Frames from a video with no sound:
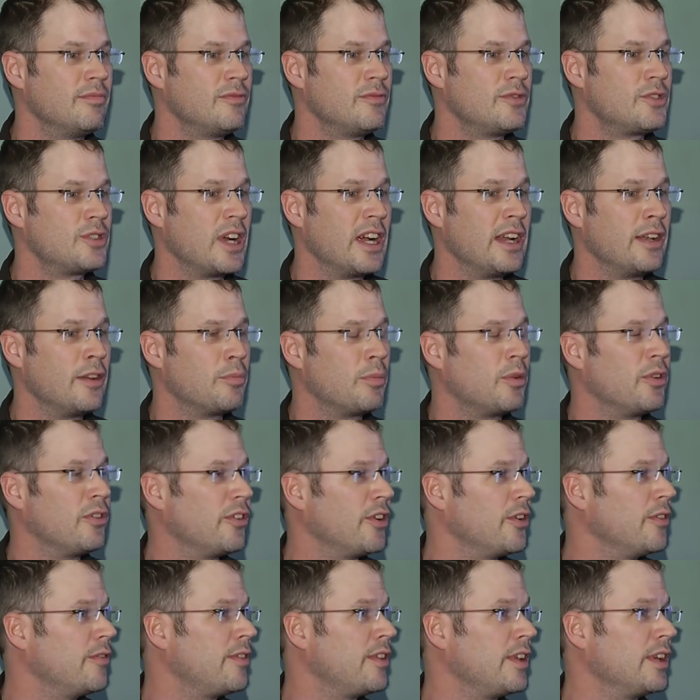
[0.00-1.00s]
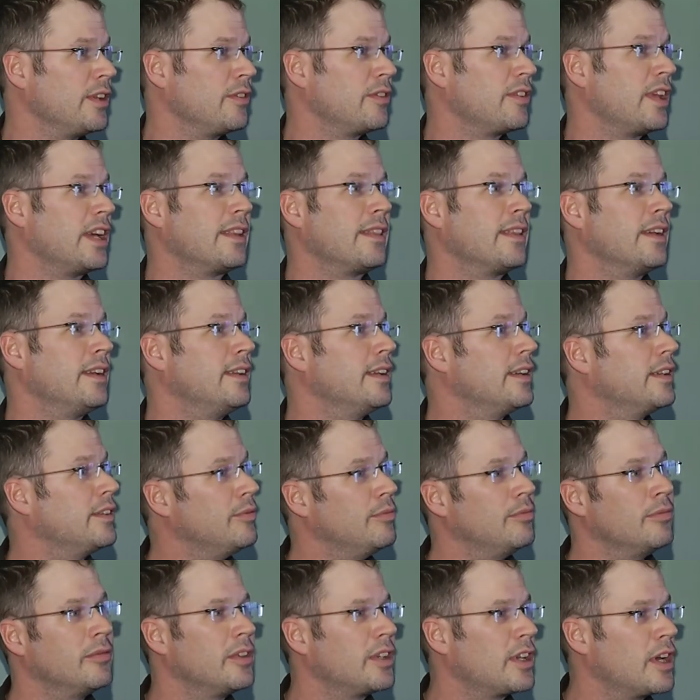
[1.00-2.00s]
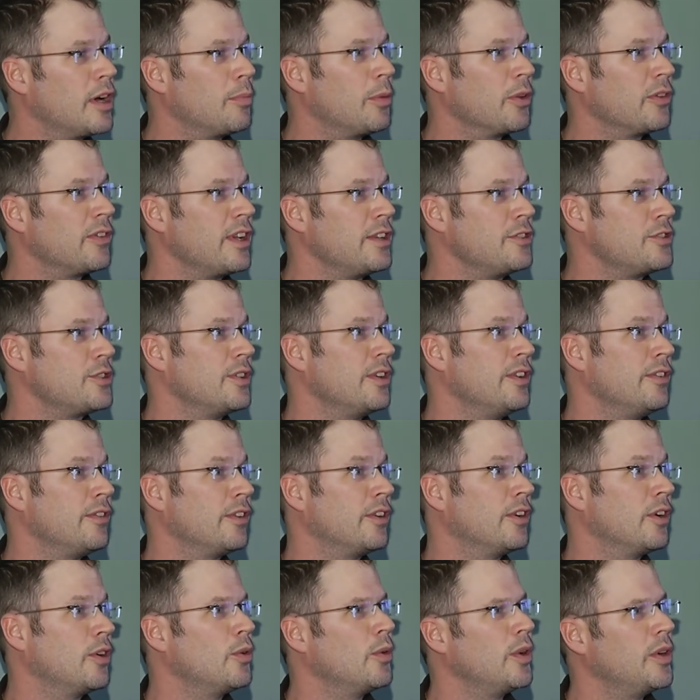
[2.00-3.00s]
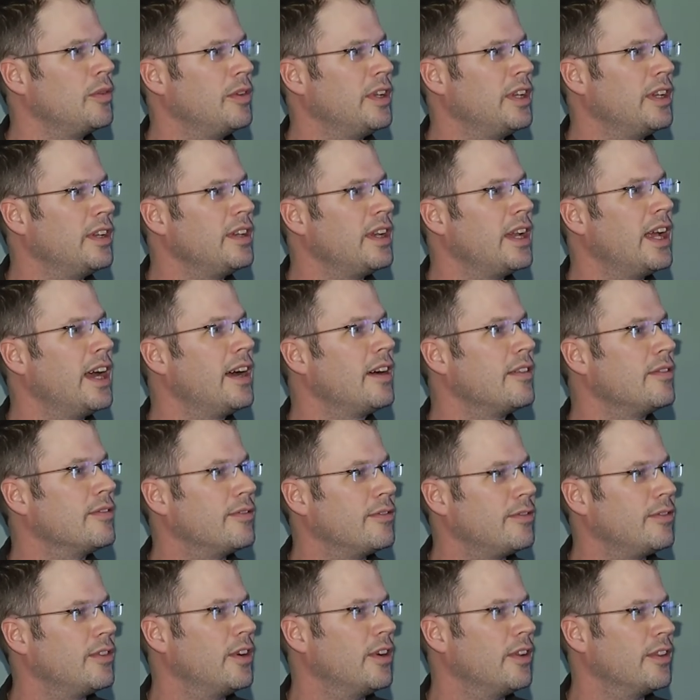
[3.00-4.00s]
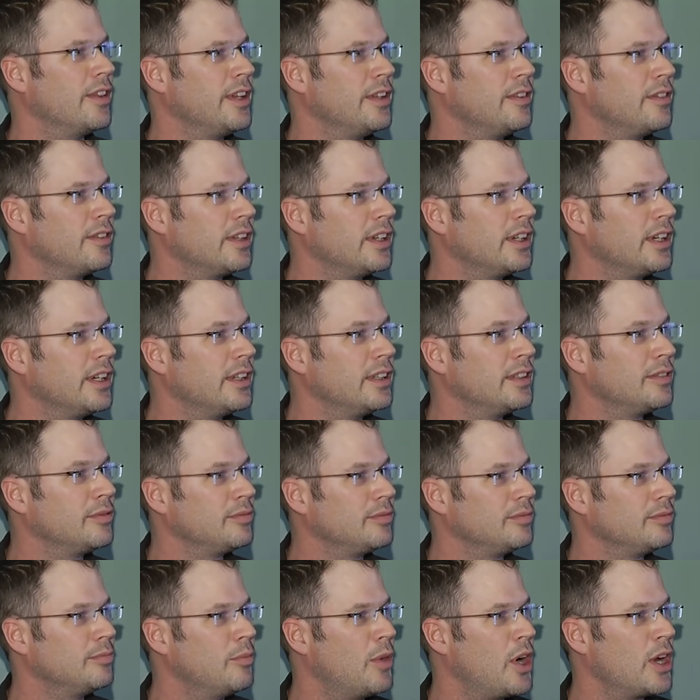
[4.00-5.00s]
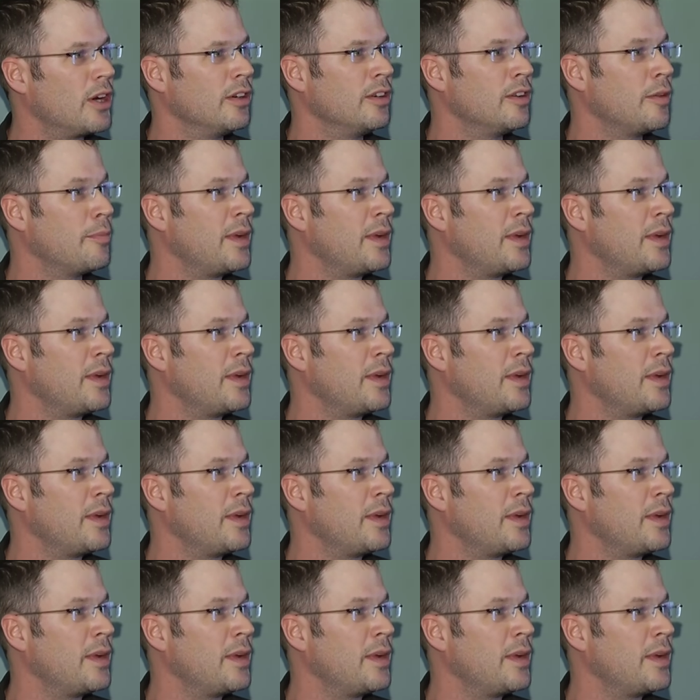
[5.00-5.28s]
trying to preserve things like they did a couple centuries ago when we didn't have all these modern